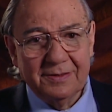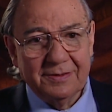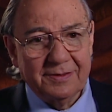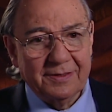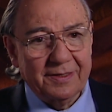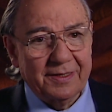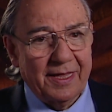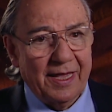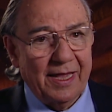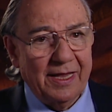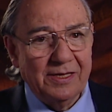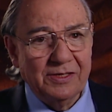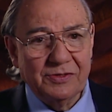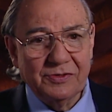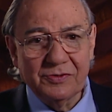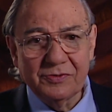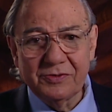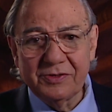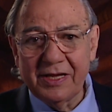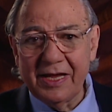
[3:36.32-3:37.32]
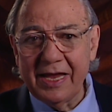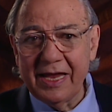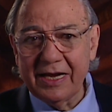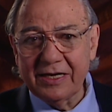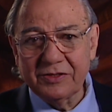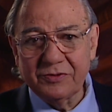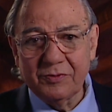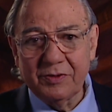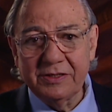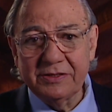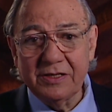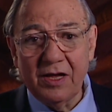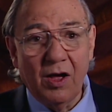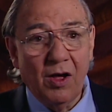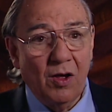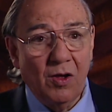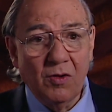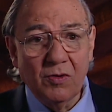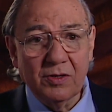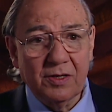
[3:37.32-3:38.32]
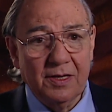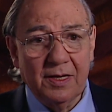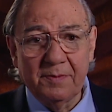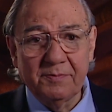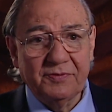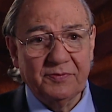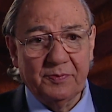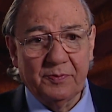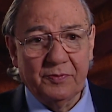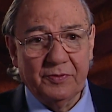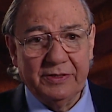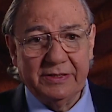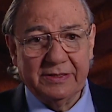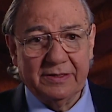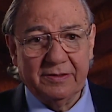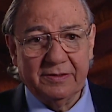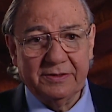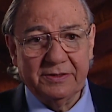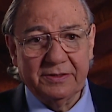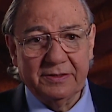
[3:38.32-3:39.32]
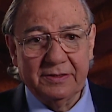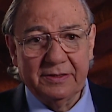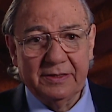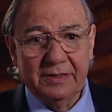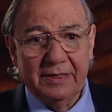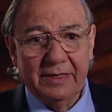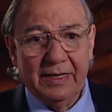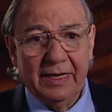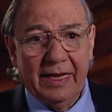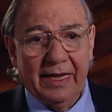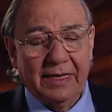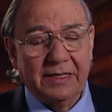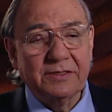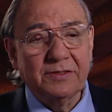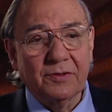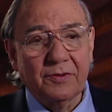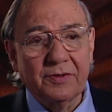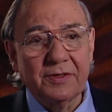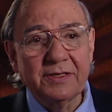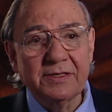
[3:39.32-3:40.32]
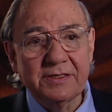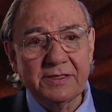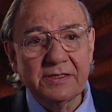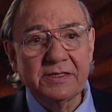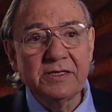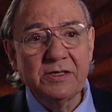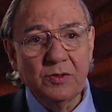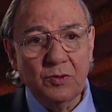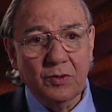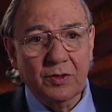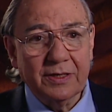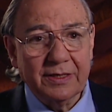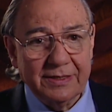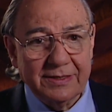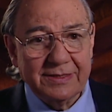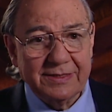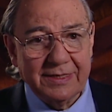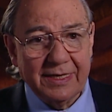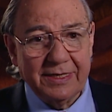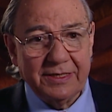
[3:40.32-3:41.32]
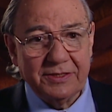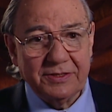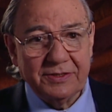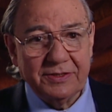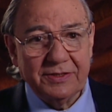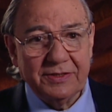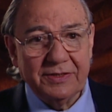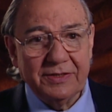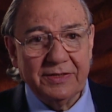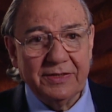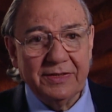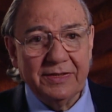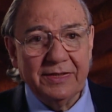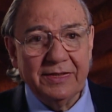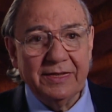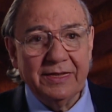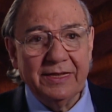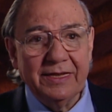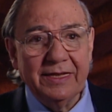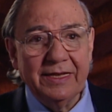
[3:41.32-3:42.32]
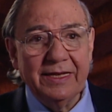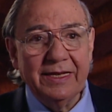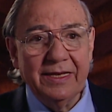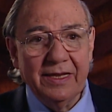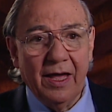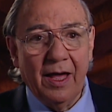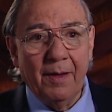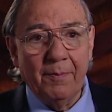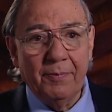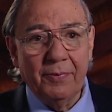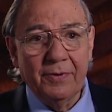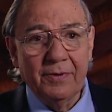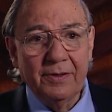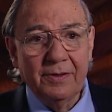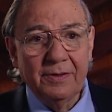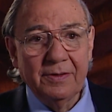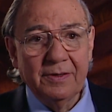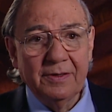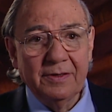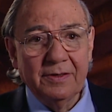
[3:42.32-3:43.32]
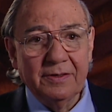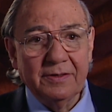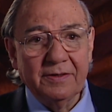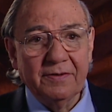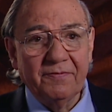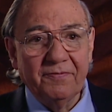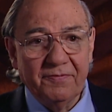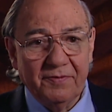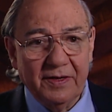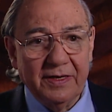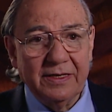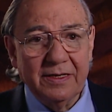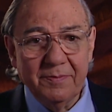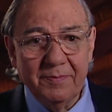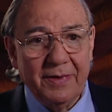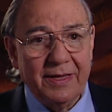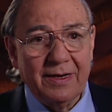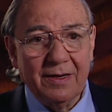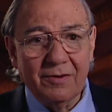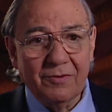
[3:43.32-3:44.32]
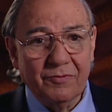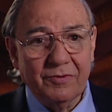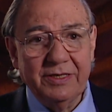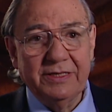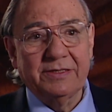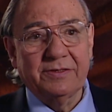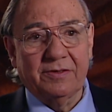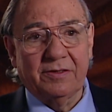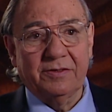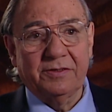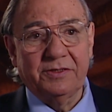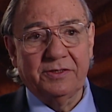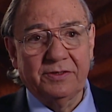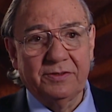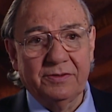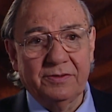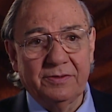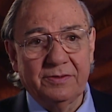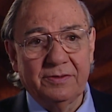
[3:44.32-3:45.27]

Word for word: to cancer to x rays all comes from research. And so this is the organization that's headed up the fundamental research